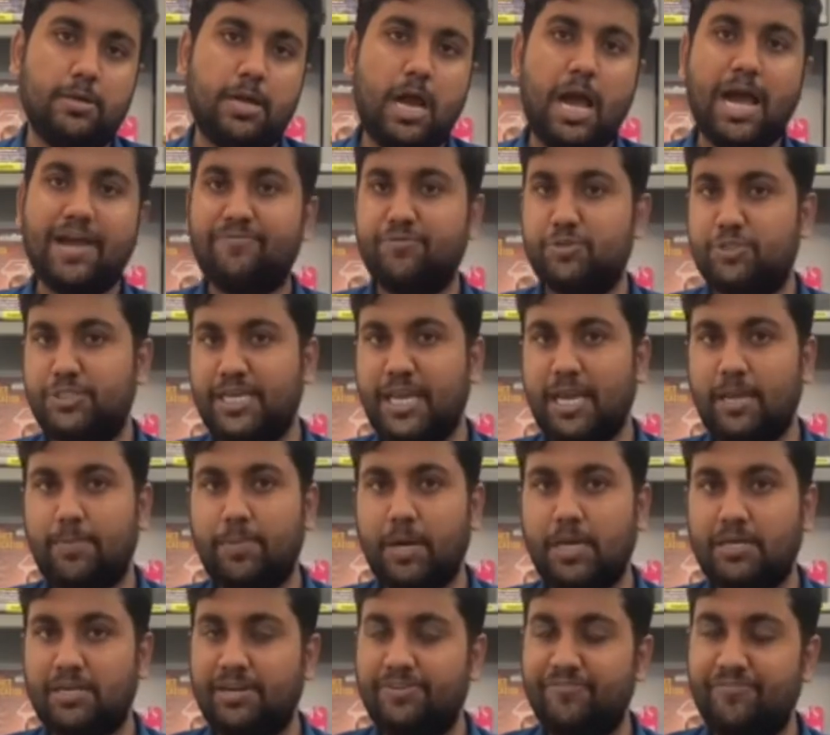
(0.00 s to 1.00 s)
I would take
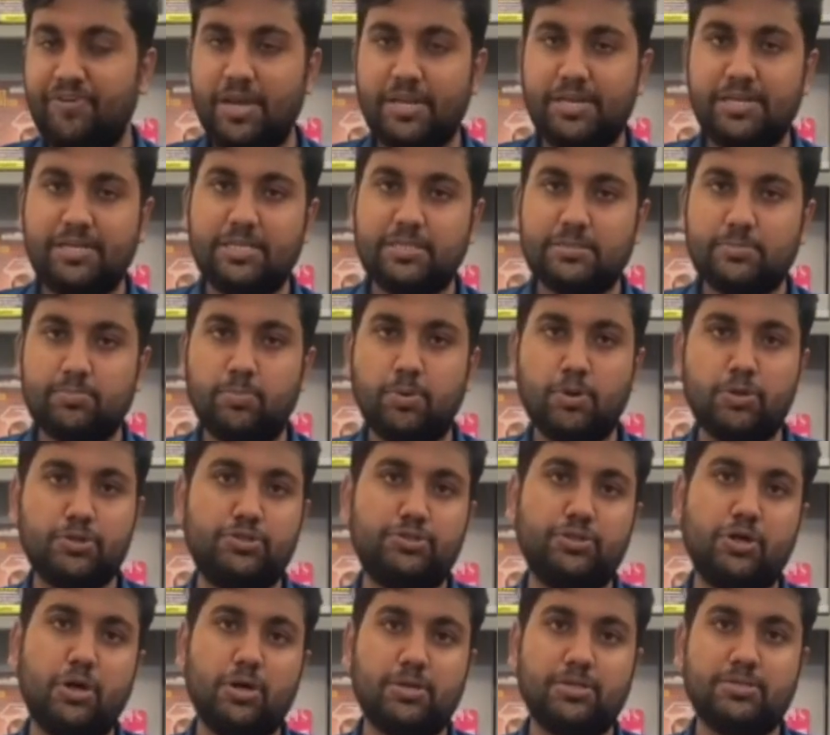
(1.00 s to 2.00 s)
part in various book
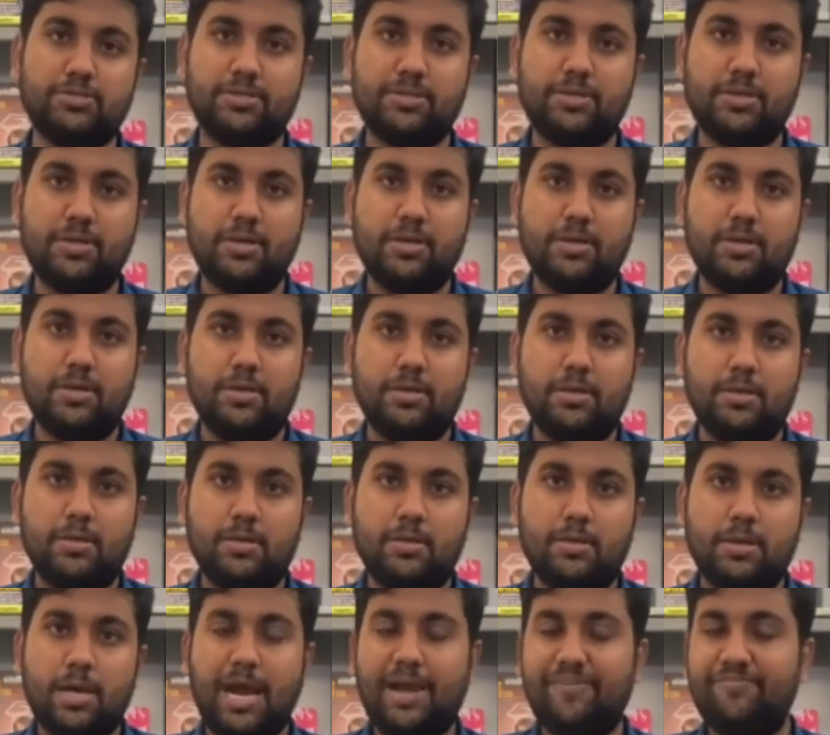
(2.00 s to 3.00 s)
talks.
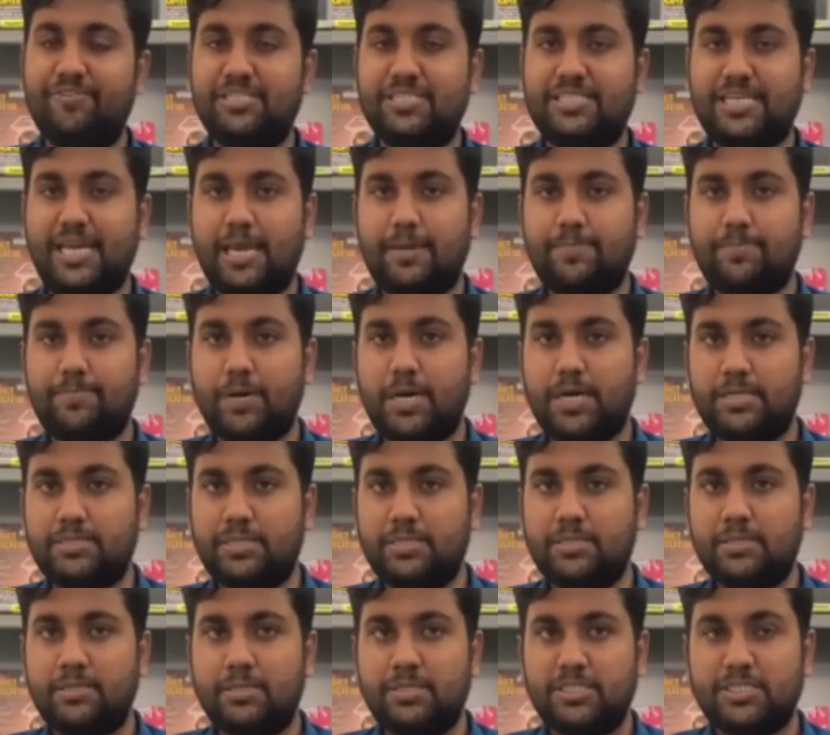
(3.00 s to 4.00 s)
I will take part
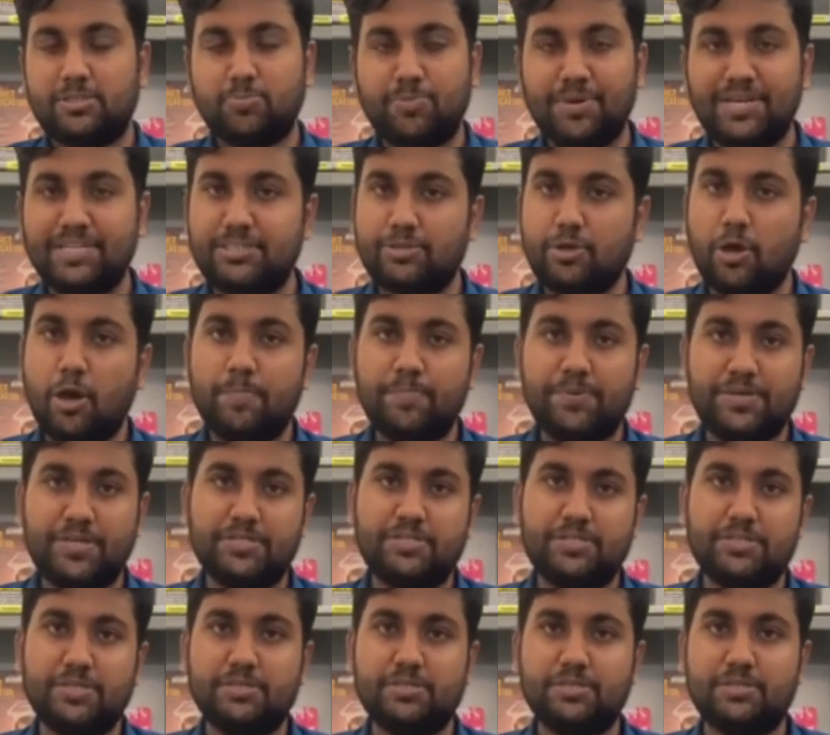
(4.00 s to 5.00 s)
in speech
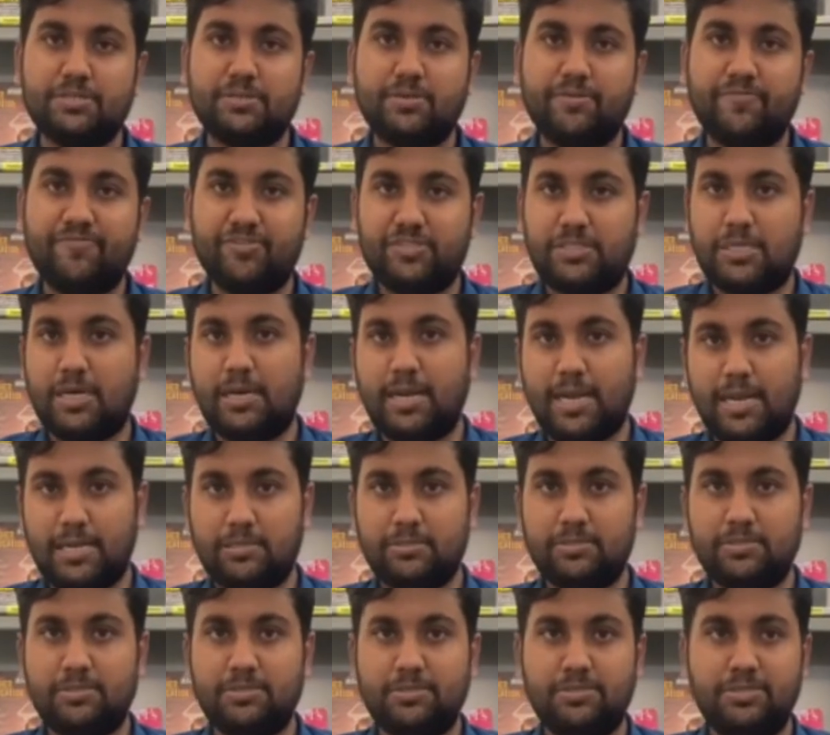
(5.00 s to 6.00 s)
competitions which are
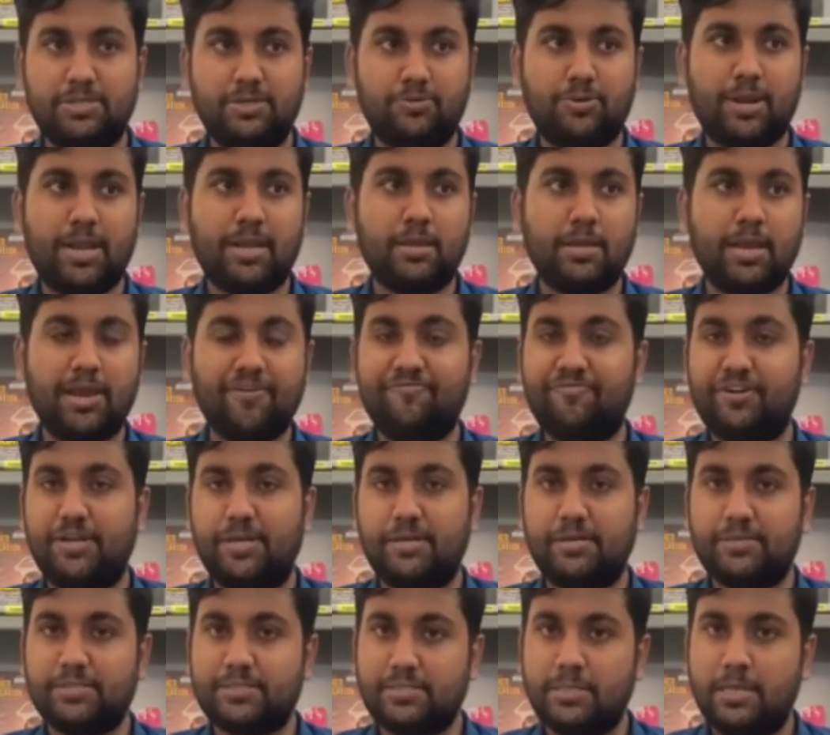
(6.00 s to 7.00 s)
held during every
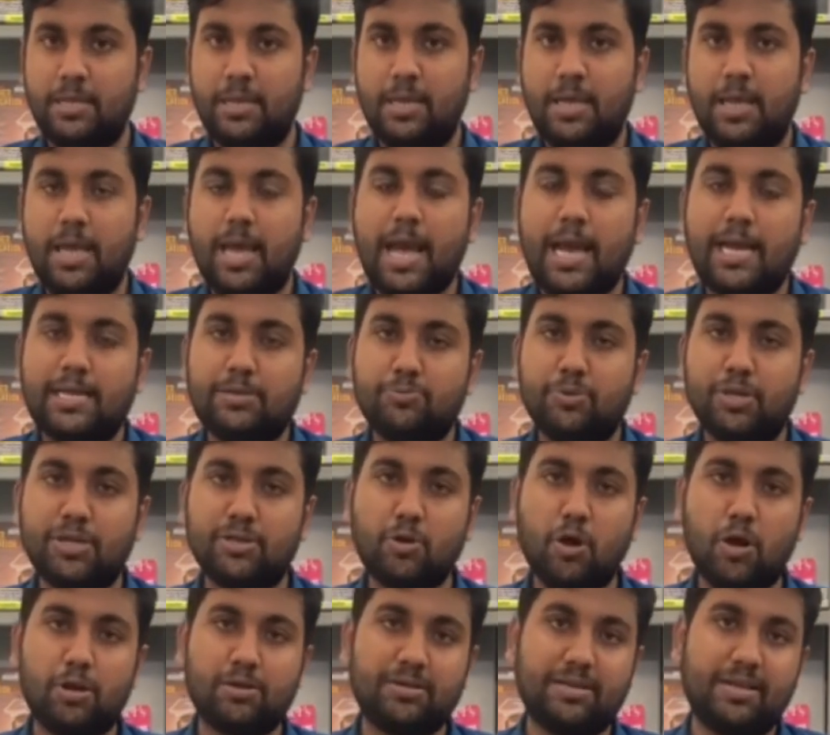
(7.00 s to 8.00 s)
year's annual
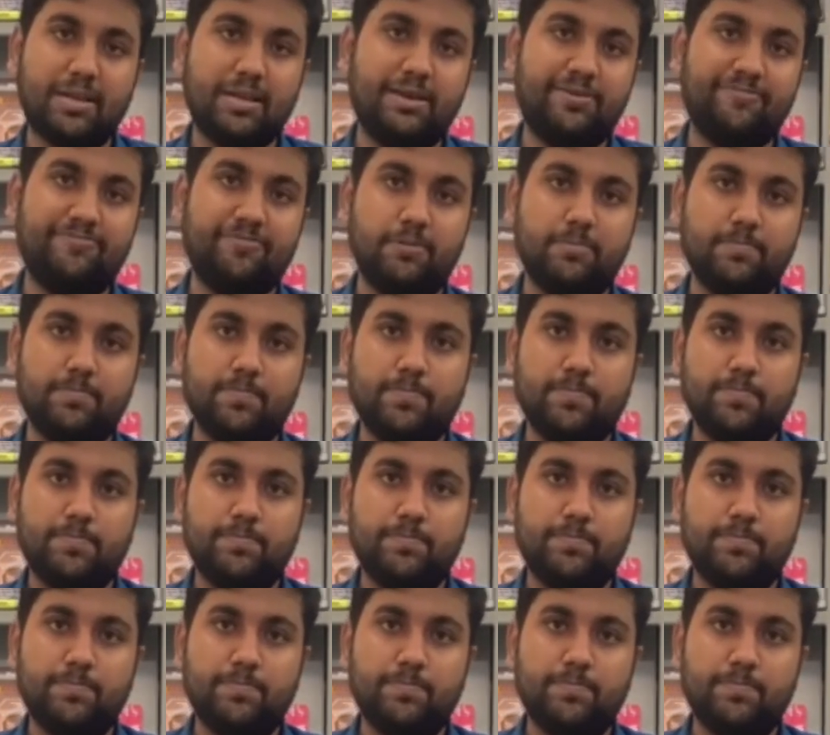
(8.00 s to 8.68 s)
conclave.